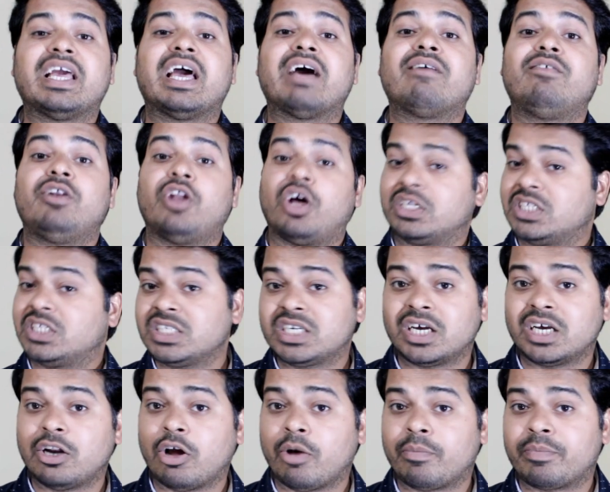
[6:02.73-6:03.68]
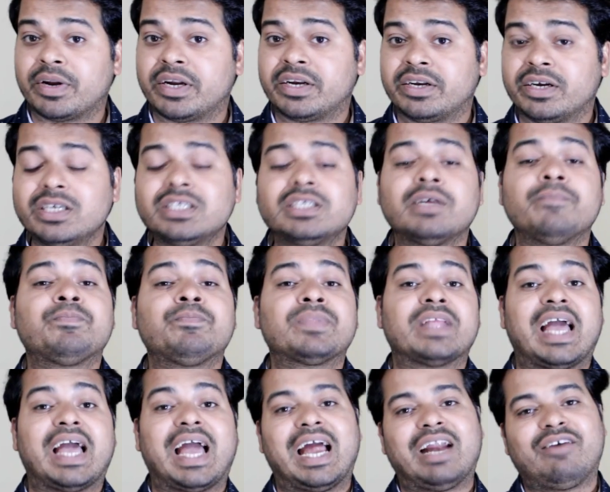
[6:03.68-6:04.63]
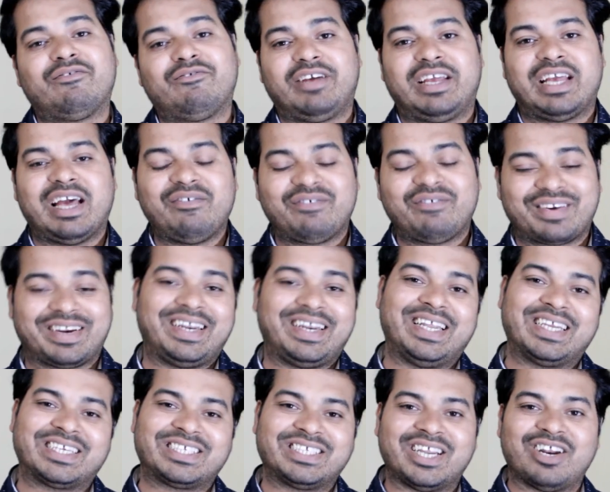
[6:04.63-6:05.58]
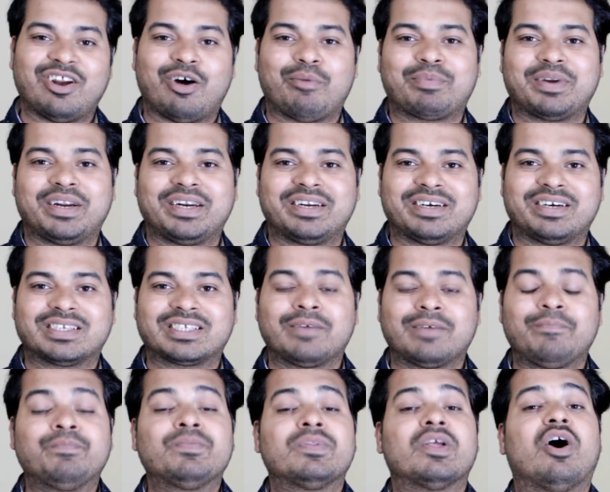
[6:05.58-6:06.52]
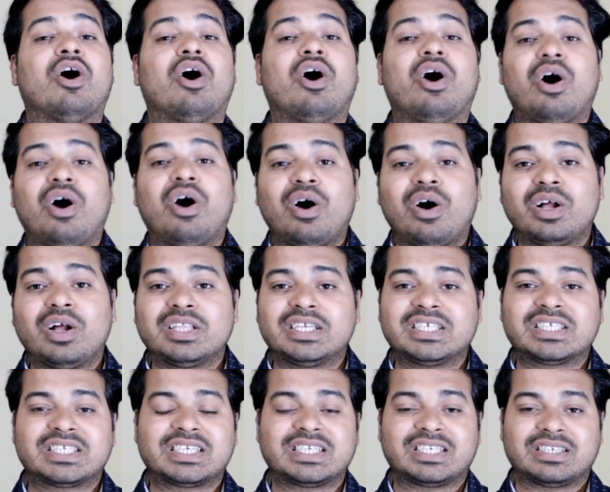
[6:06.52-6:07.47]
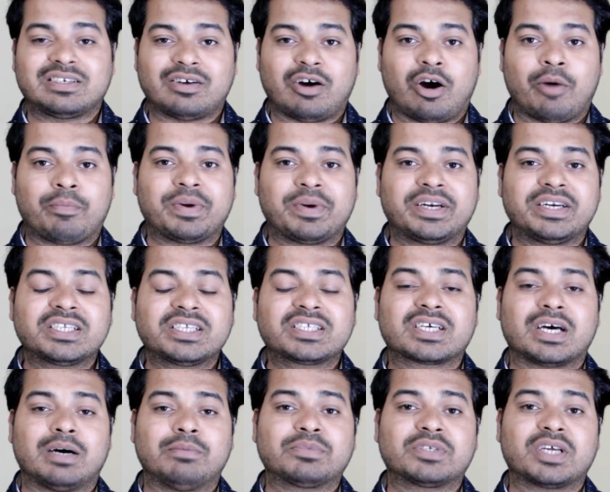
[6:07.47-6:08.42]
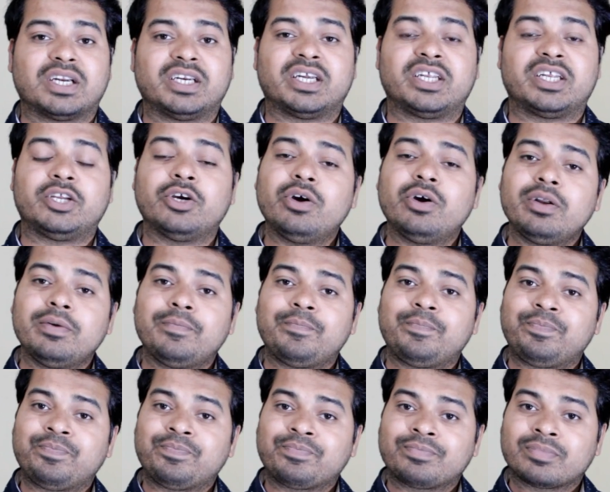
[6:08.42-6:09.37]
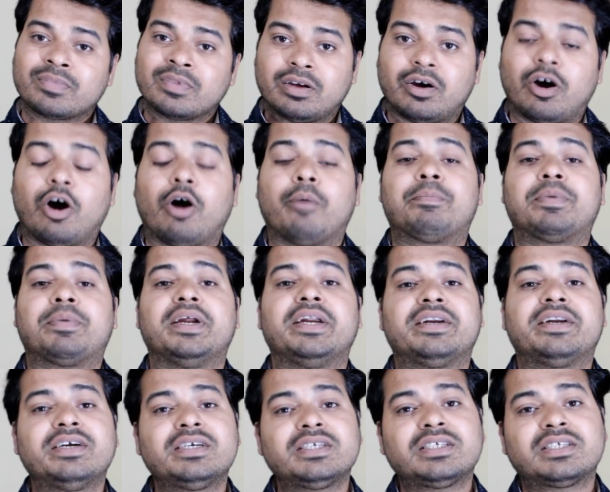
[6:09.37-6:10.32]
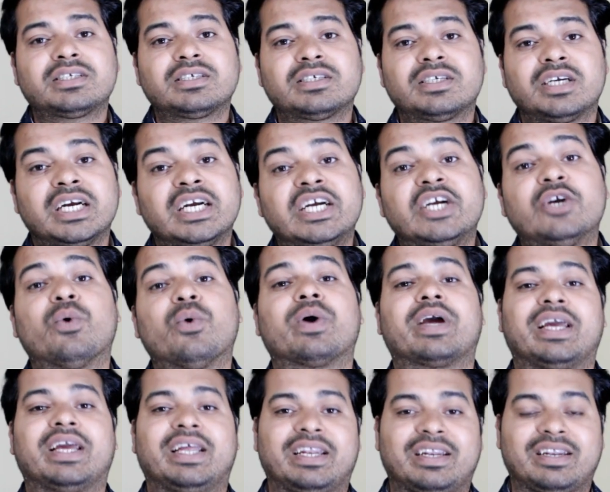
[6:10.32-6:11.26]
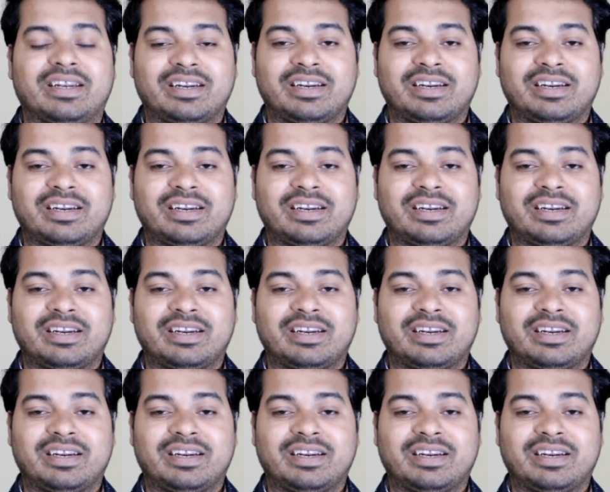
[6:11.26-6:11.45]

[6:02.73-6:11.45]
have logical operators, and we have relational operators. All these operators comes under your operators token.